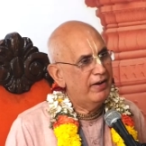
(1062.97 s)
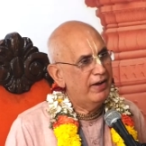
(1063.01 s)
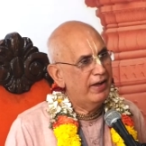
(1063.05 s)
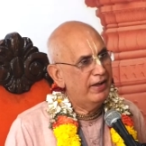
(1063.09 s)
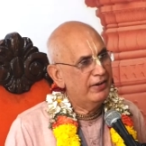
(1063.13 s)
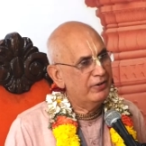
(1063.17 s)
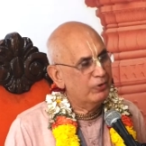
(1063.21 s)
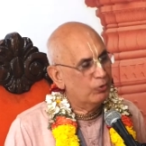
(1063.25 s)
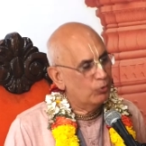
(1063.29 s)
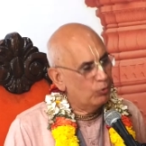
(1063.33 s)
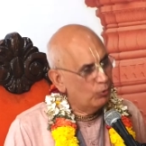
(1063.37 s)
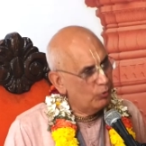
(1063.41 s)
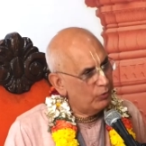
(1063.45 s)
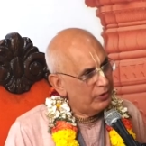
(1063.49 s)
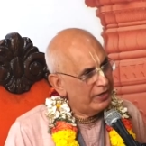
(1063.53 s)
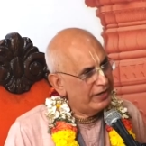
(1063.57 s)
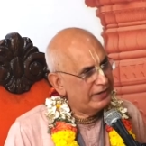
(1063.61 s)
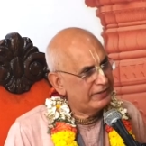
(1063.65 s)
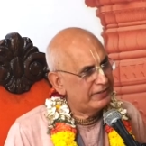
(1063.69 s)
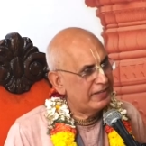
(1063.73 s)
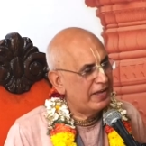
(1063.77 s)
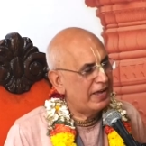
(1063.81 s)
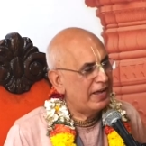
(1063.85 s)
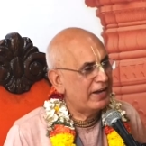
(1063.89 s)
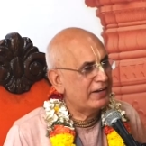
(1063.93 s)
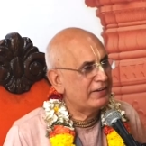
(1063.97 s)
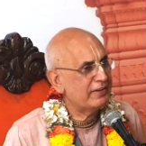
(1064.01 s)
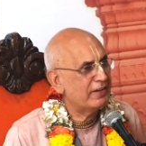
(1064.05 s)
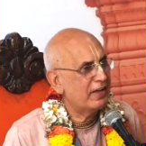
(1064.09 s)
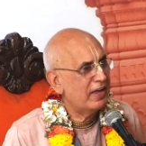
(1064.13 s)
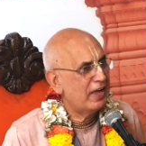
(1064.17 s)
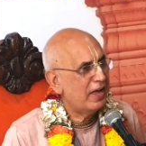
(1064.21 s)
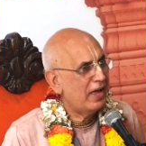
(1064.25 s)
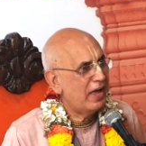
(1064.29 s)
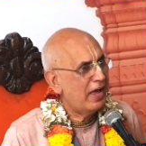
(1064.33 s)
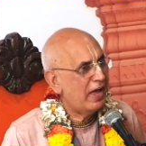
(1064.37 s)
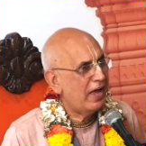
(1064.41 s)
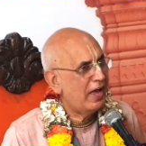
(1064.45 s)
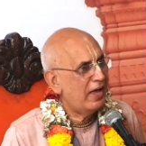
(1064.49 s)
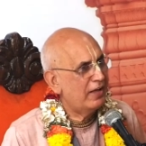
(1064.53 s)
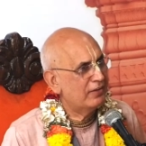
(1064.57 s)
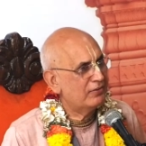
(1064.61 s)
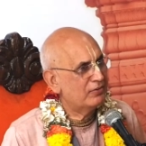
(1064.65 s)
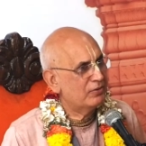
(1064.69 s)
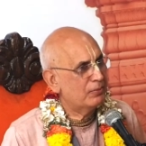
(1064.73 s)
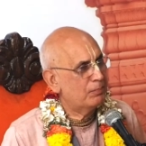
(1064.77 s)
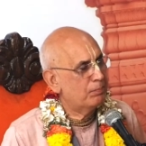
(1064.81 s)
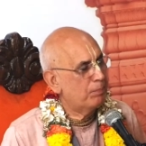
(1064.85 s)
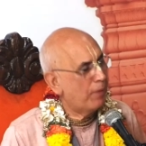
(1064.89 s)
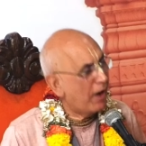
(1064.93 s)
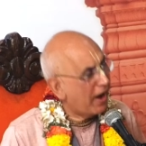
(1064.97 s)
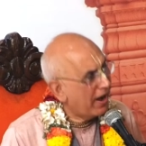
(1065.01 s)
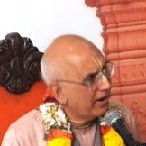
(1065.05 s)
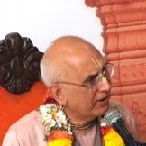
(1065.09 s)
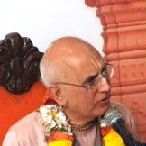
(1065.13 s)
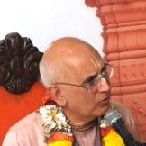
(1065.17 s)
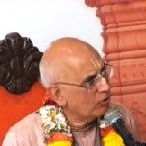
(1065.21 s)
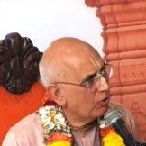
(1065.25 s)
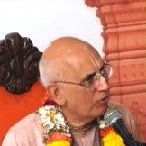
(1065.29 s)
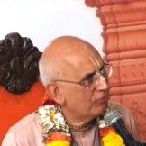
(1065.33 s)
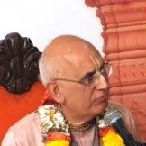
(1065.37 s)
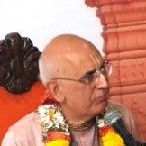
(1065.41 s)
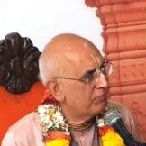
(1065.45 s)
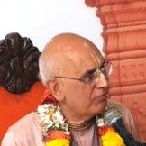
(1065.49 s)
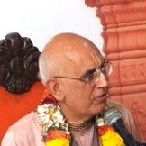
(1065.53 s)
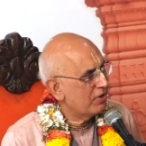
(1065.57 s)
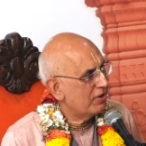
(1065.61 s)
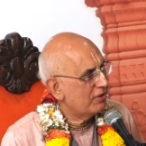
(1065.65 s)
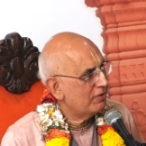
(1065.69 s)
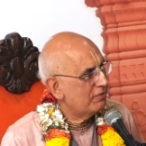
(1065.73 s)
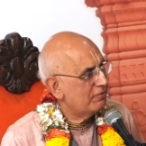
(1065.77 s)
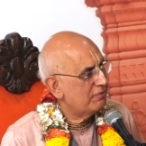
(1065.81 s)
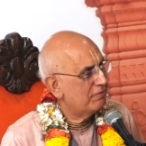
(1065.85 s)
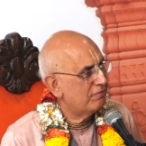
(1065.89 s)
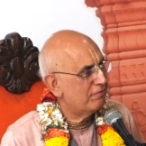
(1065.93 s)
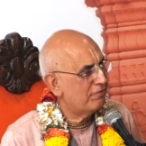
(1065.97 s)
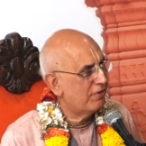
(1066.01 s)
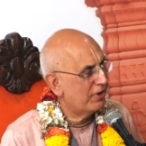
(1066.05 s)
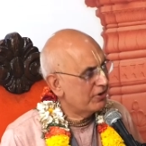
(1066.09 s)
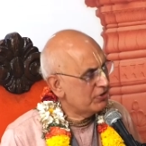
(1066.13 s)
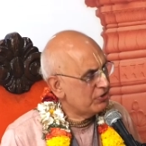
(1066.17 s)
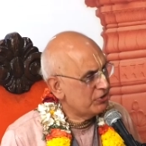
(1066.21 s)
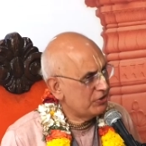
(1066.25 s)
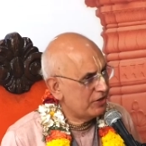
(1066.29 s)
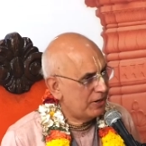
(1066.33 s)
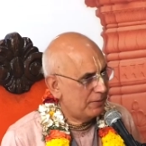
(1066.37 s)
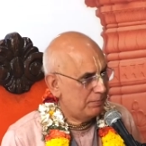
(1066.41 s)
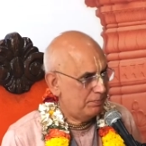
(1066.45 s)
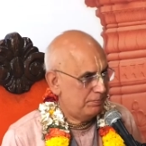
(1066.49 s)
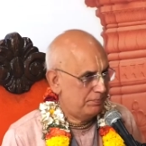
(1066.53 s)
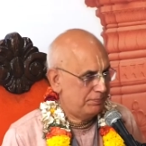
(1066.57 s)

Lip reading: included that as a part of worship